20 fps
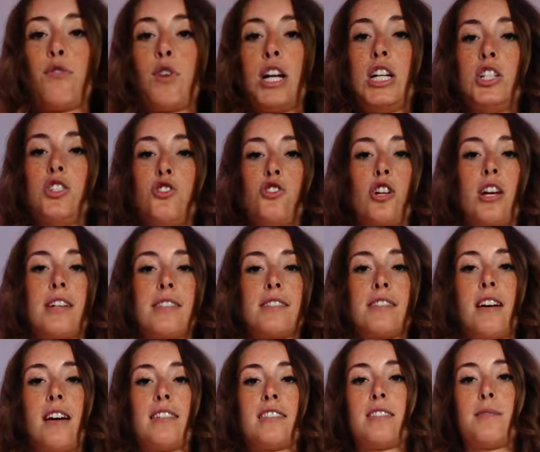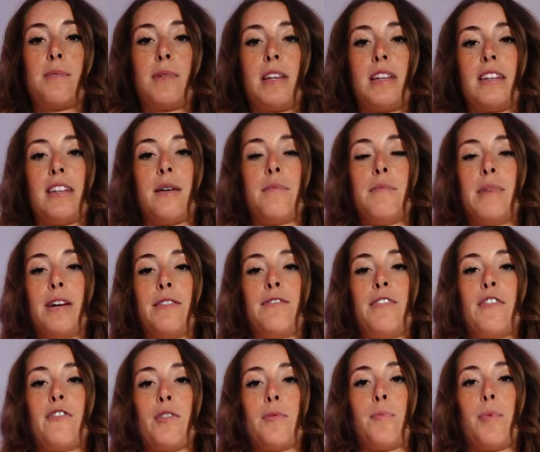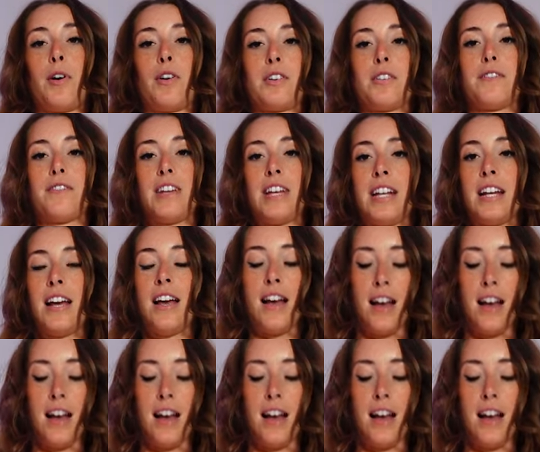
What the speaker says: fringe has got to be my favorite part of it.